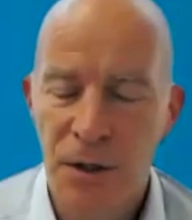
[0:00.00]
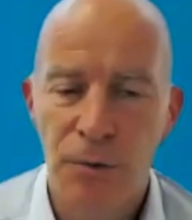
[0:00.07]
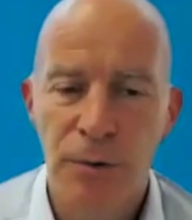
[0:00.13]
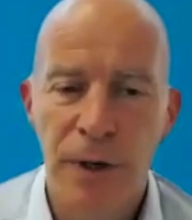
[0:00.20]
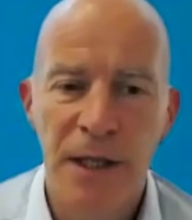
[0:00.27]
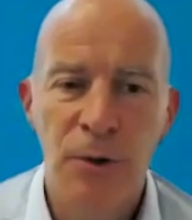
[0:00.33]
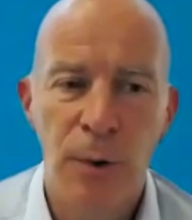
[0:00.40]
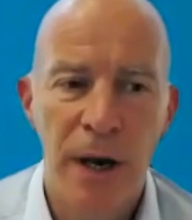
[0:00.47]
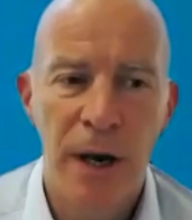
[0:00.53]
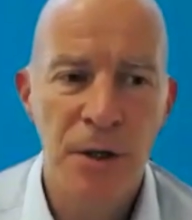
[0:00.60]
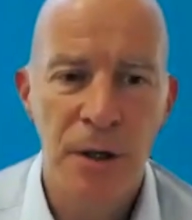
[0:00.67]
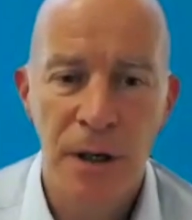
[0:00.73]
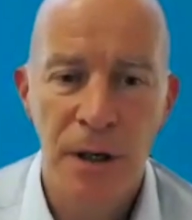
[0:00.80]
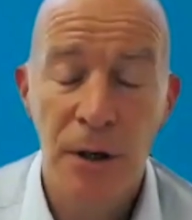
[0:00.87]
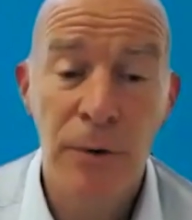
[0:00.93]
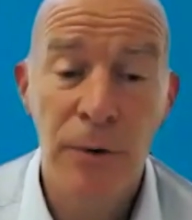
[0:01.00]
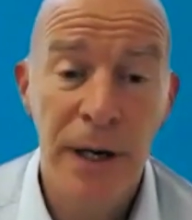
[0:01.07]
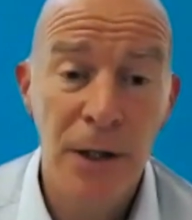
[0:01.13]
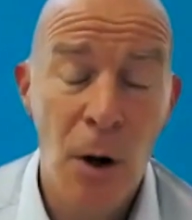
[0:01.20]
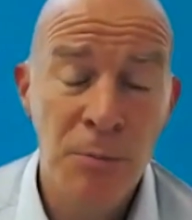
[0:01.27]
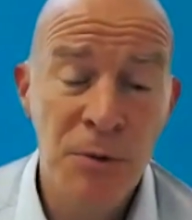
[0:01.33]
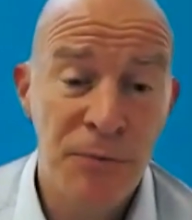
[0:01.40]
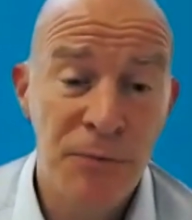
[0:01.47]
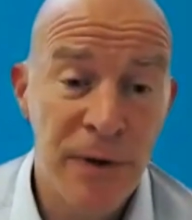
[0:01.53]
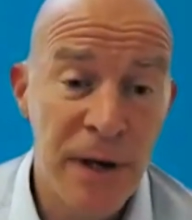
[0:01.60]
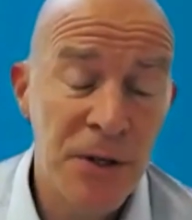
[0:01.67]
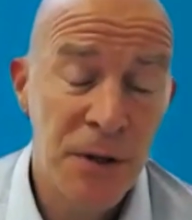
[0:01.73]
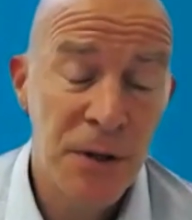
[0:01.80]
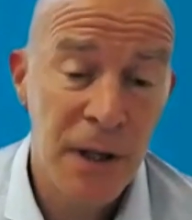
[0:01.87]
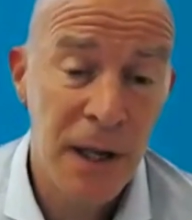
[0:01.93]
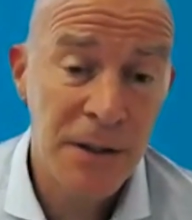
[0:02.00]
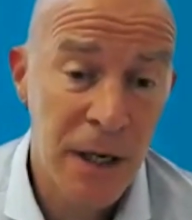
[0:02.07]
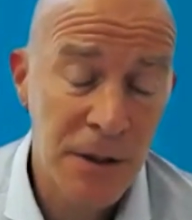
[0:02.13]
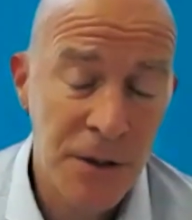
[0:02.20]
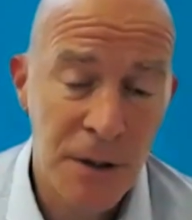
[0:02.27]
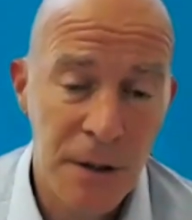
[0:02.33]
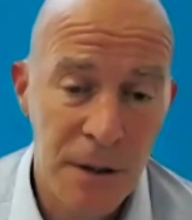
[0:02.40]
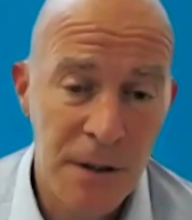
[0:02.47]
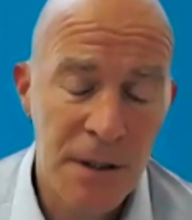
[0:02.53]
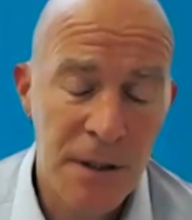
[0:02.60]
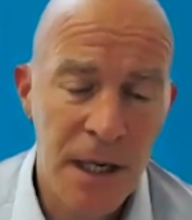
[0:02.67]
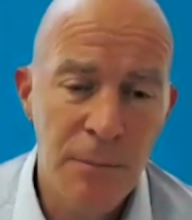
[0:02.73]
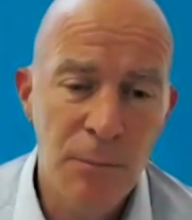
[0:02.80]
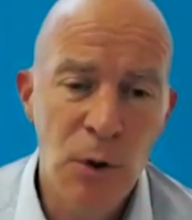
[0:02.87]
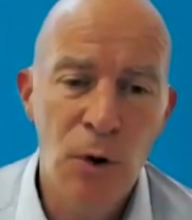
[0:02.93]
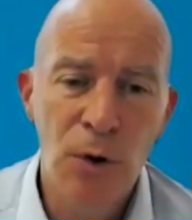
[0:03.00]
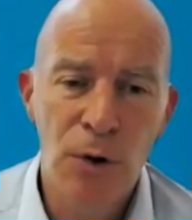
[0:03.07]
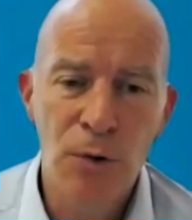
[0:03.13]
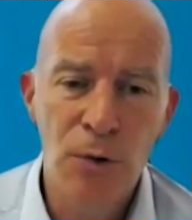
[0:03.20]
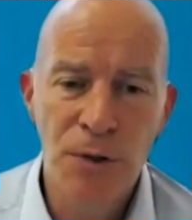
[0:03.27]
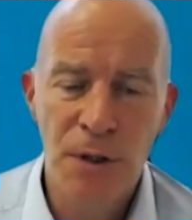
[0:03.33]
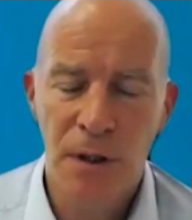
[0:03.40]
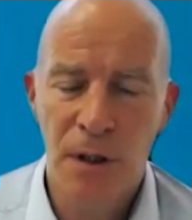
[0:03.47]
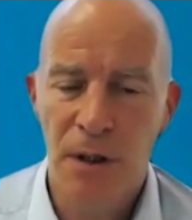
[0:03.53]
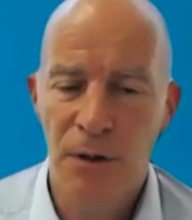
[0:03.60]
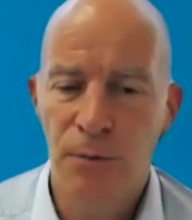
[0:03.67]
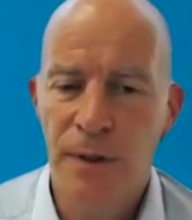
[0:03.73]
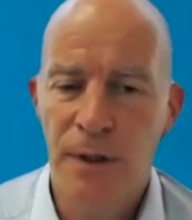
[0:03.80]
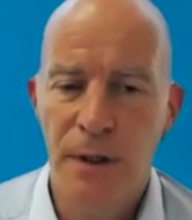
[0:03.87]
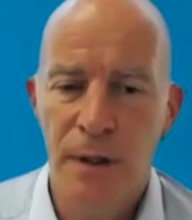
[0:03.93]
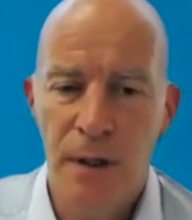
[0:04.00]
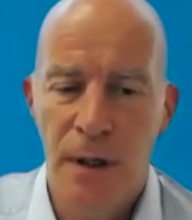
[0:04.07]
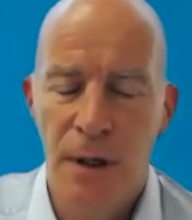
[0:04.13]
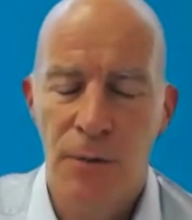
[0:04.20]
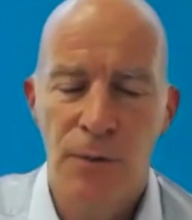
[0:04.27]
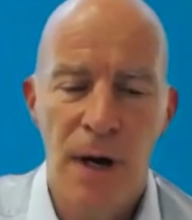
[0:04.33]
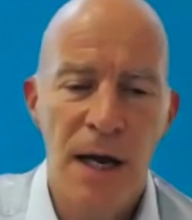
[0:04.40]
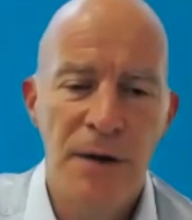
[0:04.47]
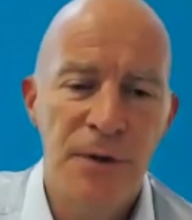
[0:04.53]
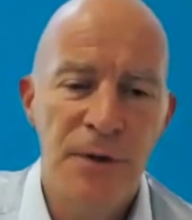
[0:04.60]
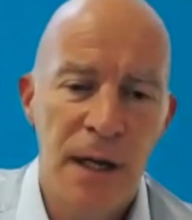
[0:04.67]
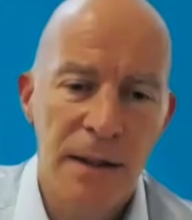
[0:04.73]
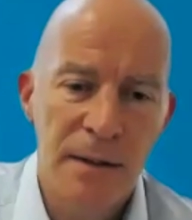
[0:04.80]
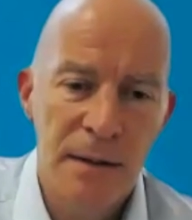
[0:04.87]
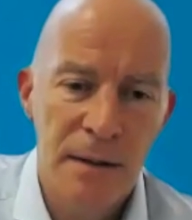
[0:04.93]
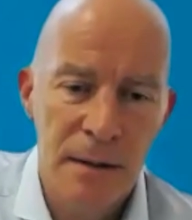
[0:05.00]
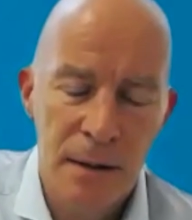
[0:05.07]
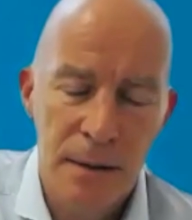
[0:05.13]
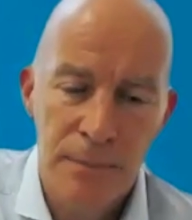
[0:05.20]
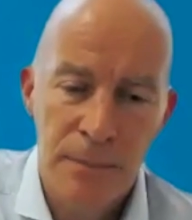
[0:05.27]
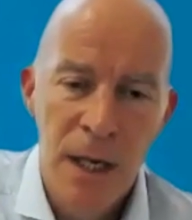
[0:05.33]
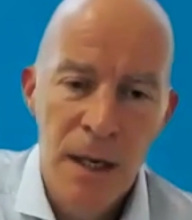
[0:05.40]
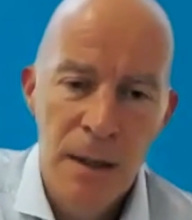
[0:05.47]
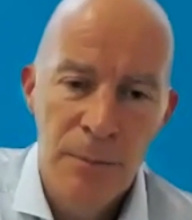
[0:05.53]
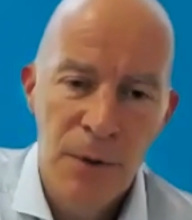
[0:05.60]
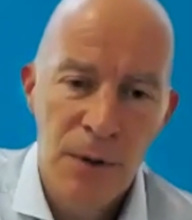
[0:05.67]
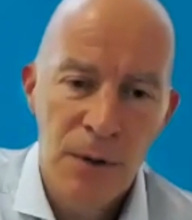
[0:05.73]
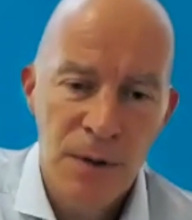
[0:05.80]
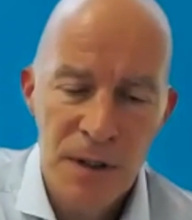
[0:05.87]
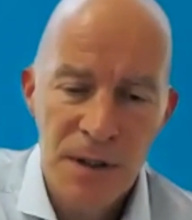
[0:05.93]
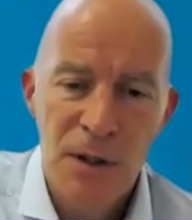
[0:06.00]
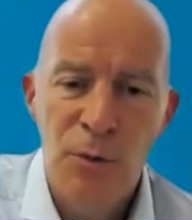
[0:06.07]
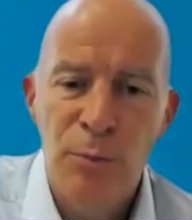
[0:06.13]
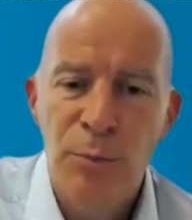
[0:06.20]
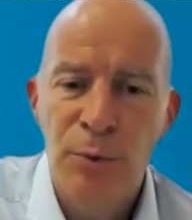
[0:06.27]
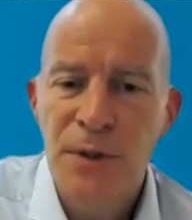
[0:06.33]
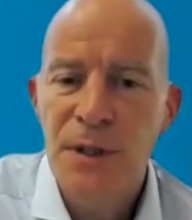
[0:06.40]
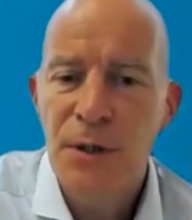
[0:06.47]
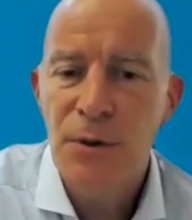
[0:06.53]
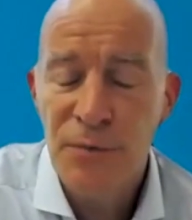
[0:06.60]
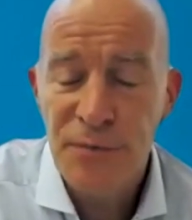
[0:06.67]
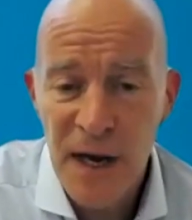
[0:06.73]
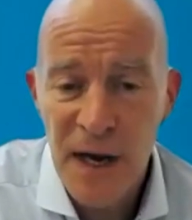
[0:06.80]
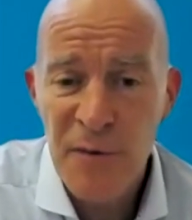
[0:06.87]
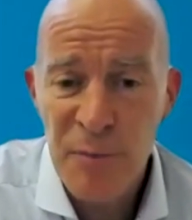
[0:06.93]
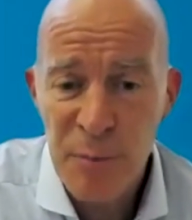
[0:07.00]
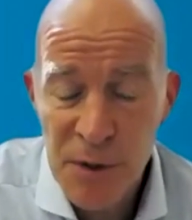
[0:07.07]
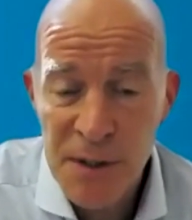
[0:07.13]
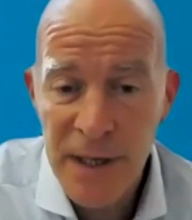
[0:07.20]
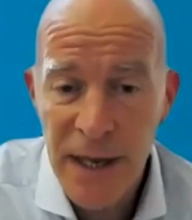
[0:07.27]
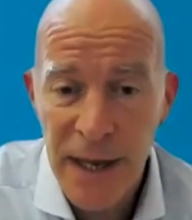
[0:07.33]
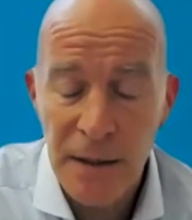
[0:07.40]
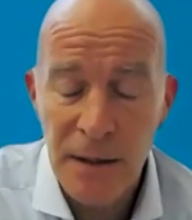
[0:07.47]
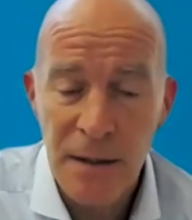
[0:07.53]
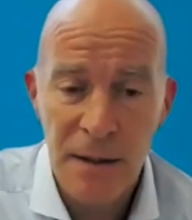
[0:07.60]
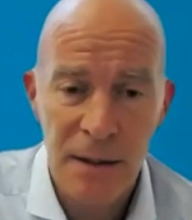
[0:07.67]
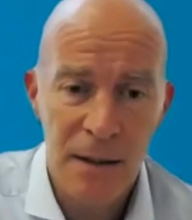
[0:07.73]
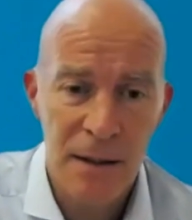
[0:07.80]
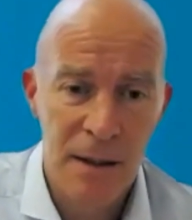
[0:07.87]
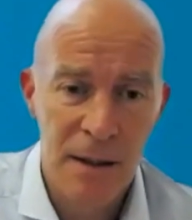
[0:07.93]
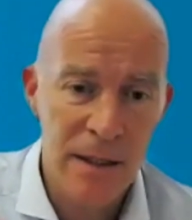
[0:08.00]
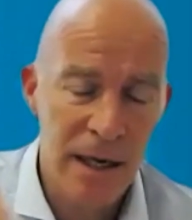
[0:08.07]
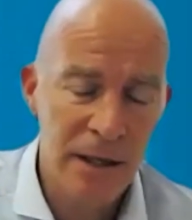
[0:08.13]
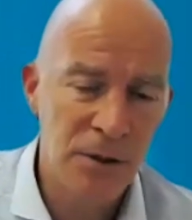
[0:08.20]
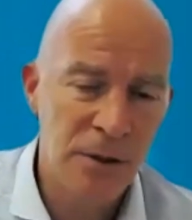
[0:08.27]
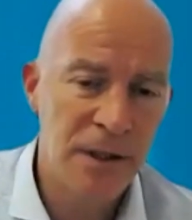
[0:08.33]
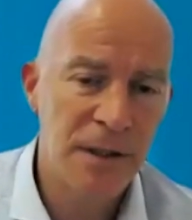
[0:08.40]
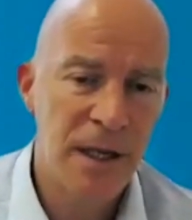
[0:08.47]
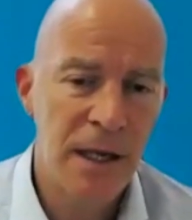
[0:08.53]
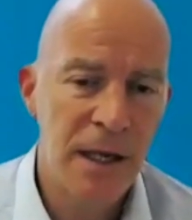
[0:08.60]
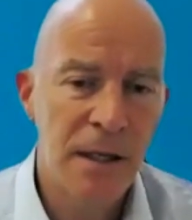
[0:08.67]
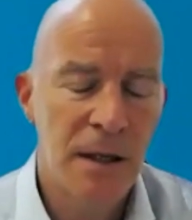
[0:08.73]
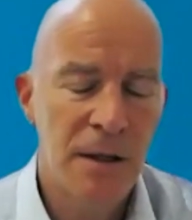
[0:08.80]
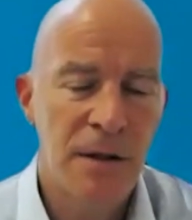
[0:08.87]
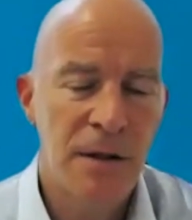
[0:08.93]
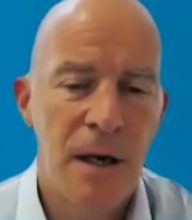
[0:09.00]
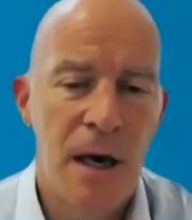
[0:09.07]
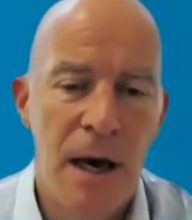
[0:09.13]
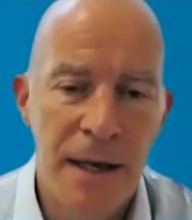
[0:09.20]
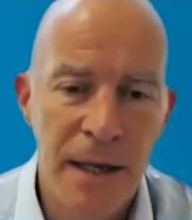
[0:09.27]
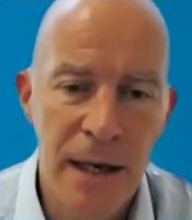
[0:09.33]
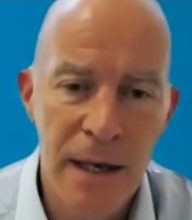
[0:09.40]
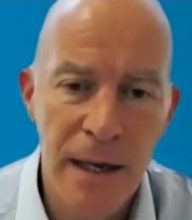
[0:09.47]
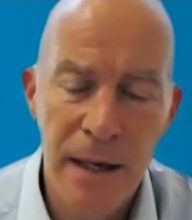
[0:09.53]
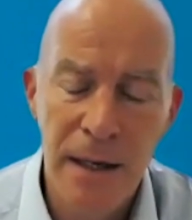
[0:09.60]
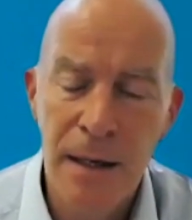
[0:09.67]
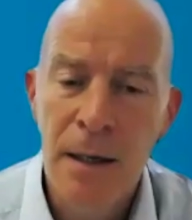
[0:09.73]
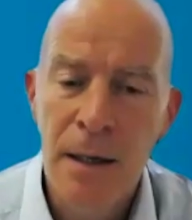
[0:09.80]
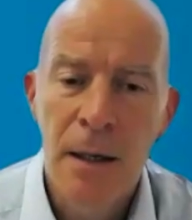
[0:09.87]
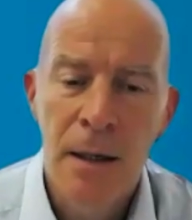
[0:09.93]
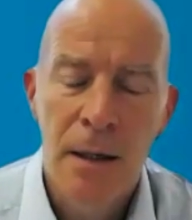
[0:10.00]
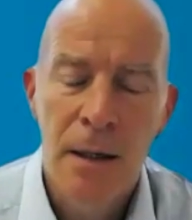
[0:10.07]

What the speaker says: That's a great question and a great observation. That's actually the same conclusion that we arrived at, because the 0.05% is actually taking the IEA